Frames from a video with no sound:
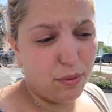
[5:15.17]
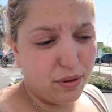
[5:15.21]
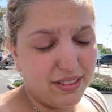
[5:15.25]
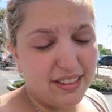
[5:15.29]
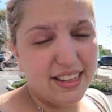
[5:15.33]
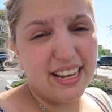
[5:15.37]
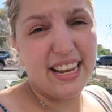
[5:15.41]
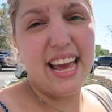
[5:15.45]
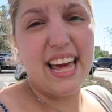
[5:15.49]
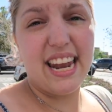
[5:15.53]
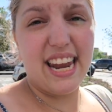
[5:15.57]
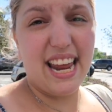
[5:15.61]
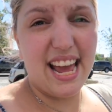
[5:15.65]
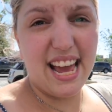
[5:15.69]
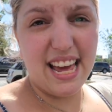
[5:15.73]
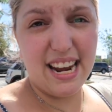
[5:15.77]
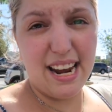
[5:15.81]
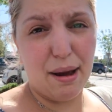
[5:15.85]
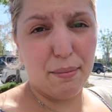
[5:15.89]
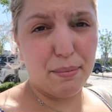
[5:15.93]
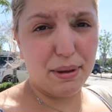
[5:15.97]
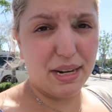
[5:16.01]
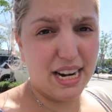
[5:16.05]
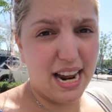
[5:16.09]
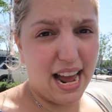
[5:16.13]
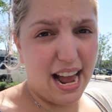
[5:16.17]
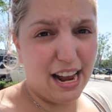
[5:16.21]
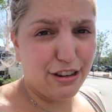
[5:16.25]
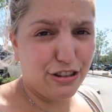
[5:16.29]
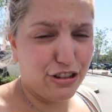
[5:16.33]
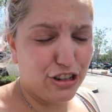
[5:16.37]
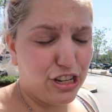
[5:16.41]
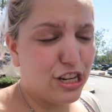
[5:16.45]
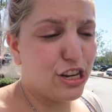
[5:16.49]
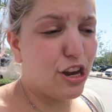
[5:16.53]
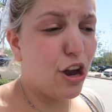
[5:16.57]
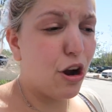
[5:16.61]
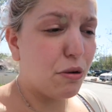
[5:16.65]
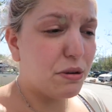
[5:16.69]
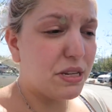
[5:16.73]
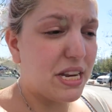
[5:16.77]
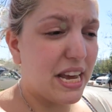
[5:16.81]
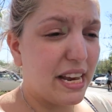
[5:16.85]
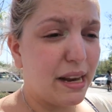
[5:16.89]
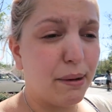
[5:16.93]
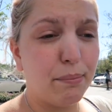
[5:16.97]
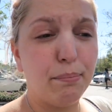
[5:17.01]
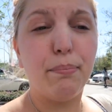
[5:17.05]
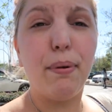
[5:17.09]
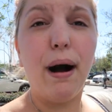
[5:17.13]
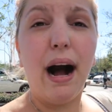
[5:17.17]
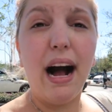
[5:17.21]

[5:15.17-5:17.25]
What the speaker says: once I get in, I'm going to actually go take a